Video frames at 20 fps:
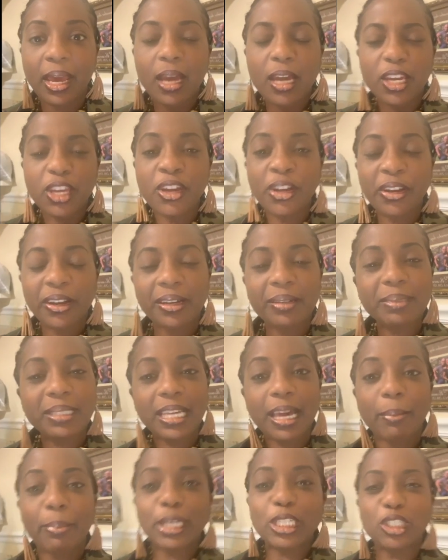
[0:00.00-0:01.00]
You know what I'm
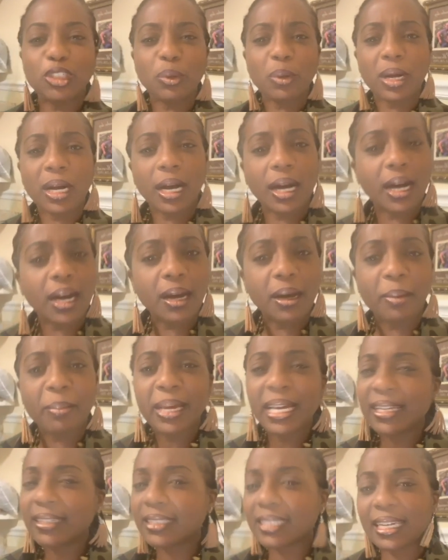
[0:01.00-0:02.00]
saying? But you come
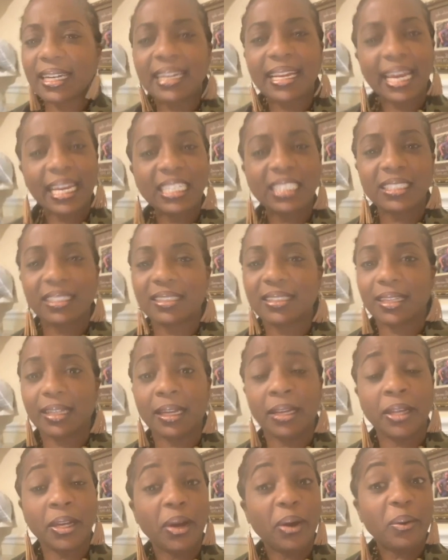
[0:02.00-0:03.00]
tenaciously
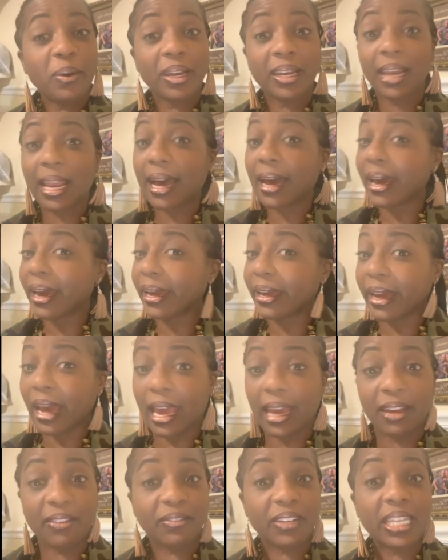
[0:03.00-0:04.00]
knowing like
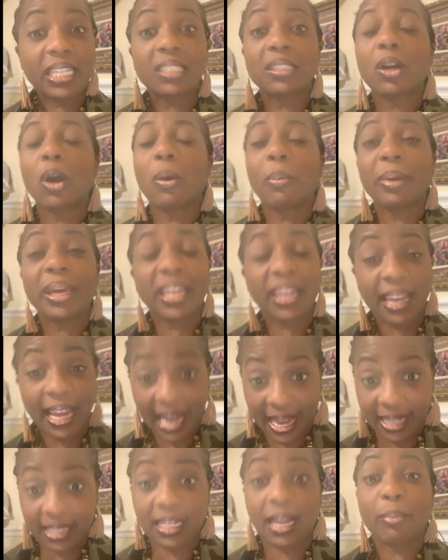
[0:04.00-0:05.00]
if this gonna be the
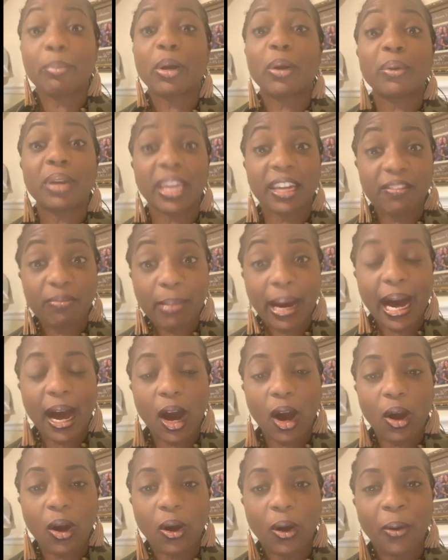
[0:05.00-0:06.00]
last, I'm gonna give my
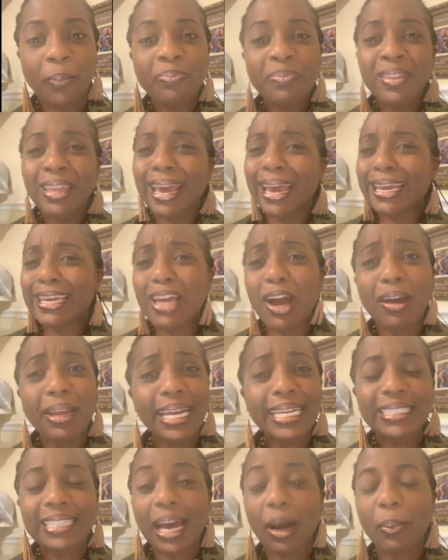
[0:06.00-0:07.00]
all. And y'all,
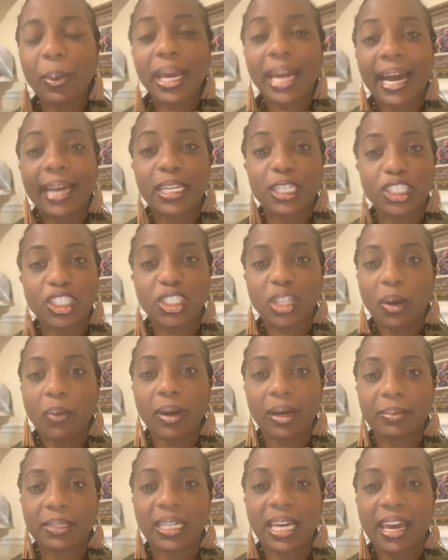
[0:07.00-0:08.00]
that's how we got to show
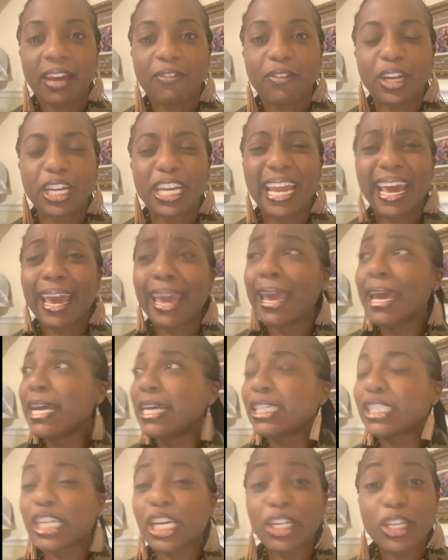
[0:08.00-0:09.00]
up to every day
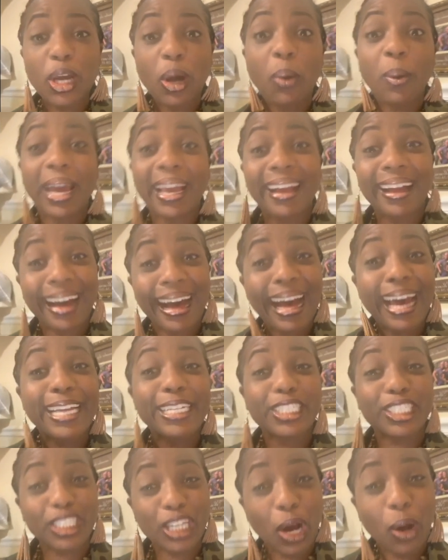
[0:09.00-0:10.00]
to knowing God
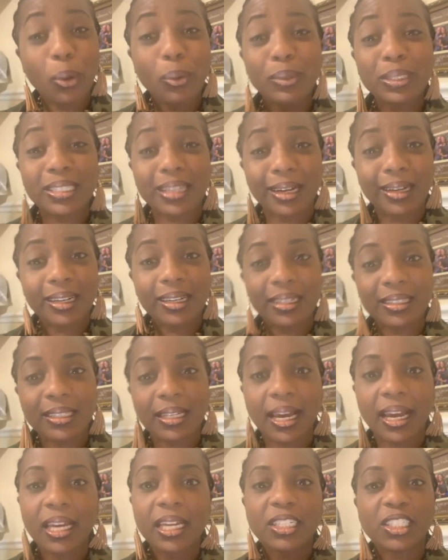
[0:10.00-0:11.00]
chose us
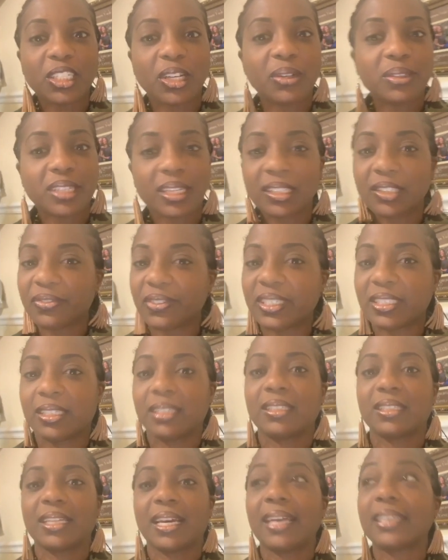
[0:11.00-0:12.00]
and He chose us for
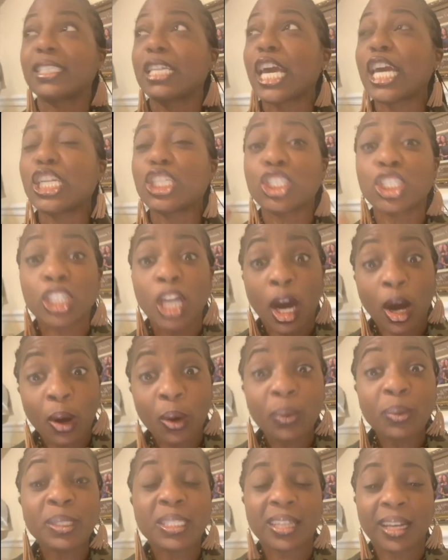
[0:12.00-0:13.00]
success. He
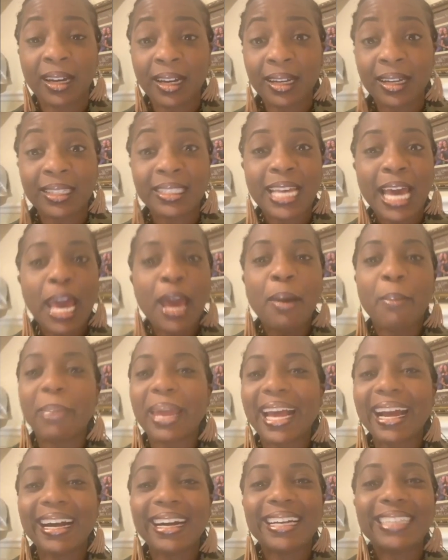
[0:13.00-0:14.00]
chose us
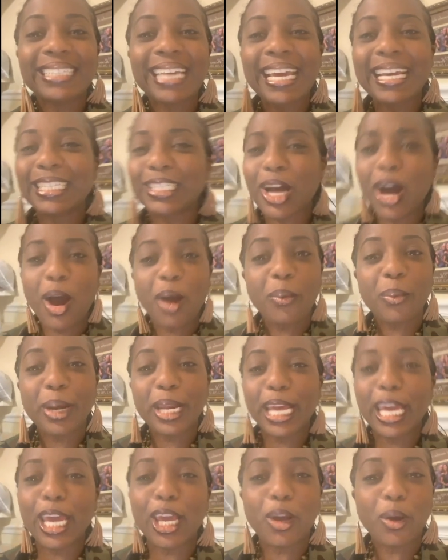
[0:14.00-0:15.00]
because He's
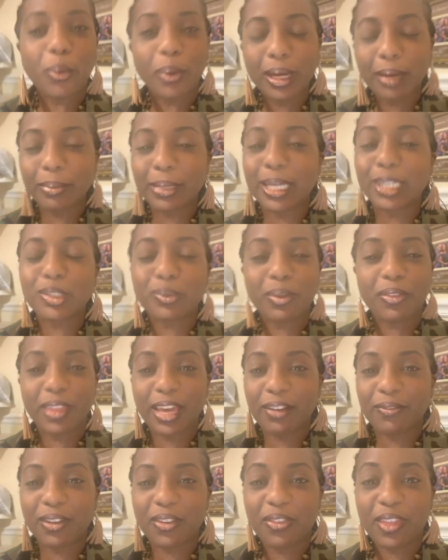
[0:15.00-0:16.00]
already equipped us with
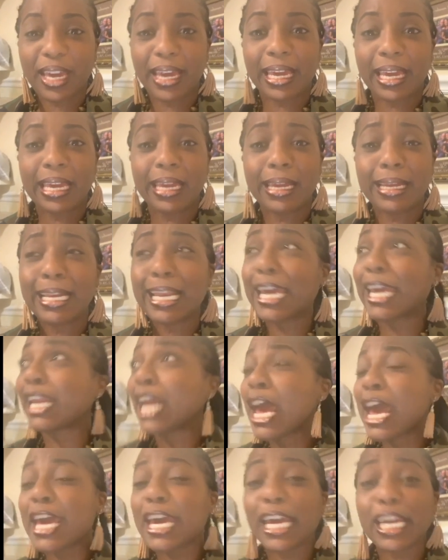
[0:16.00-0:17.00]
everything He need.
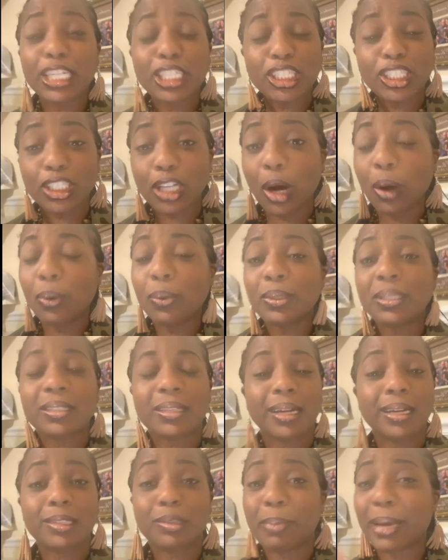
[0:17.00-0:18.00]
He chose
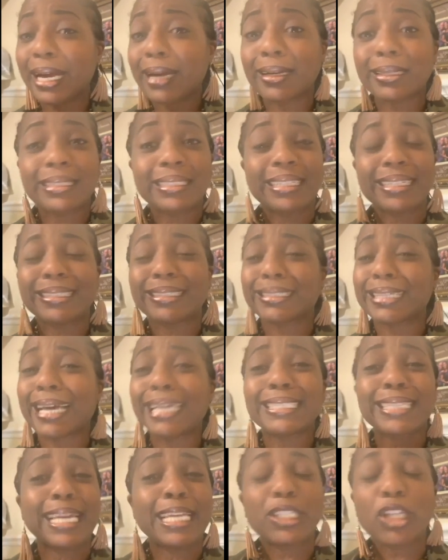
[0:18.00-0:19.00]
us because
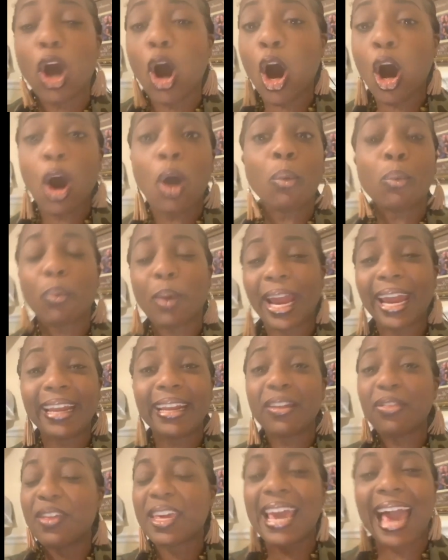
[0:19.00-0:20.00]
success is already
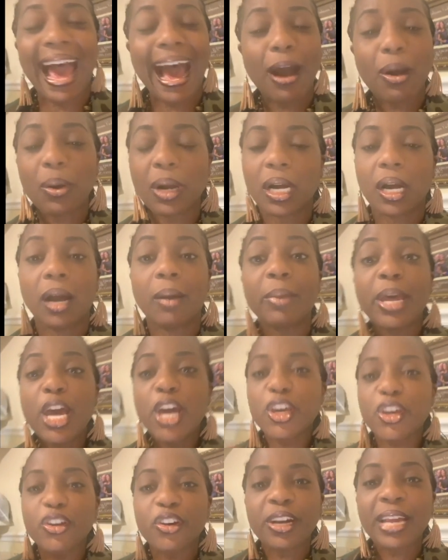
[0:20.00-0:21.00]
the outcome.
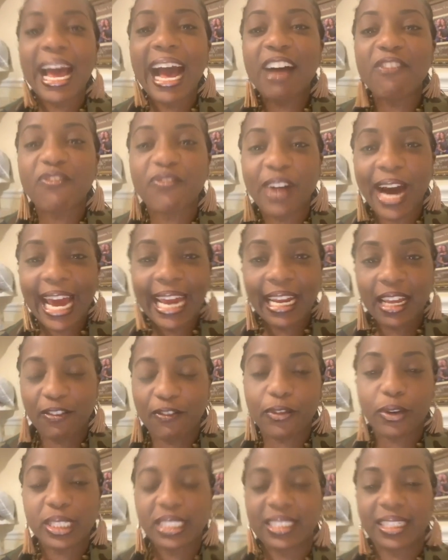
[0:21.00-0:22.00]
You're not fighting
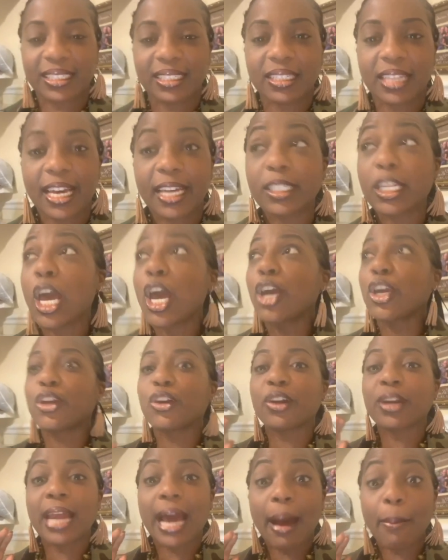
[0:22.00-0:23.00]
for success.
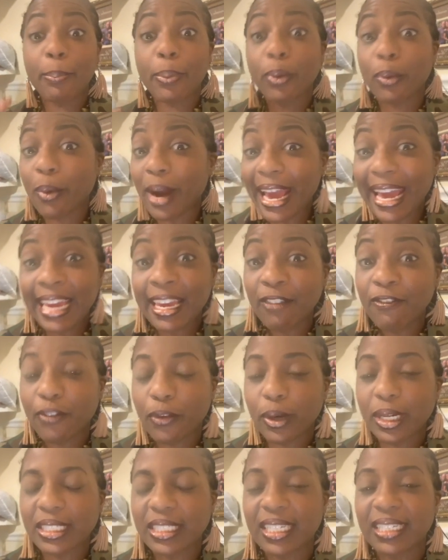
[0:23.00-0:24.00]
You're not praying
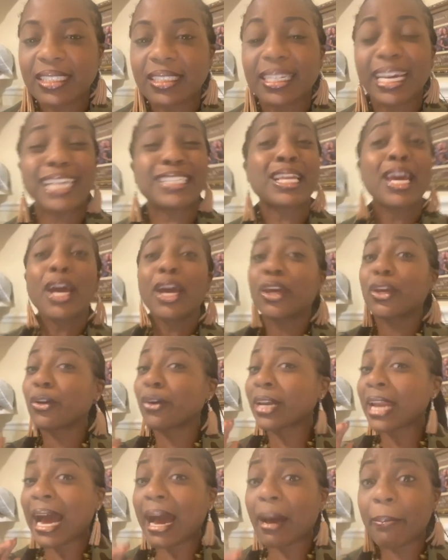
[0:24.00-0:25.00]
for success. You're
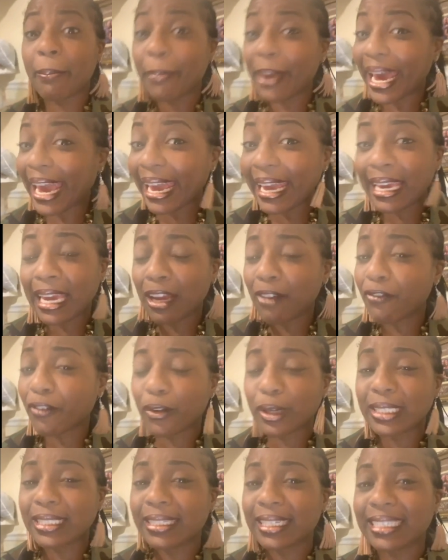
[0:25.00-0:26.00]
not begging
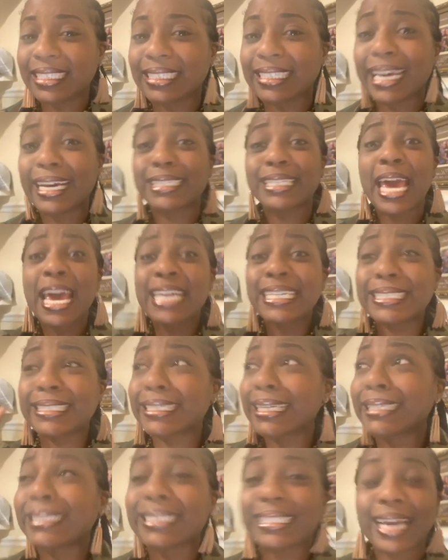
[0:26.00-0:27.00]
for success success.
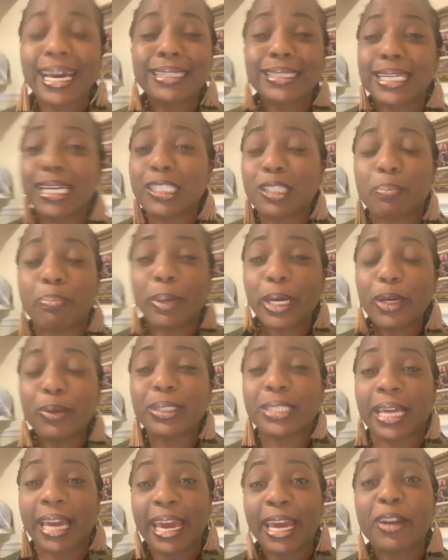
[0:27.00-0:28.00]
Success is built
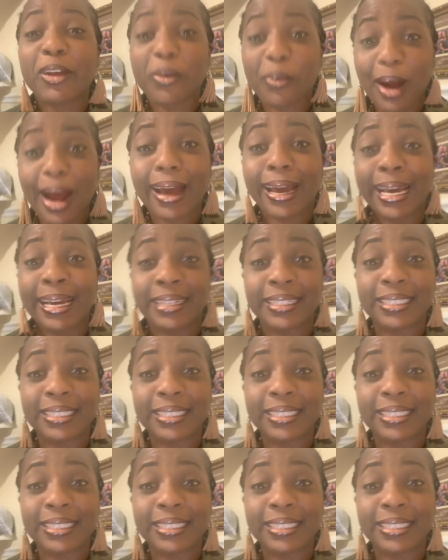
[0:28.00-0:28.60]
in Christ.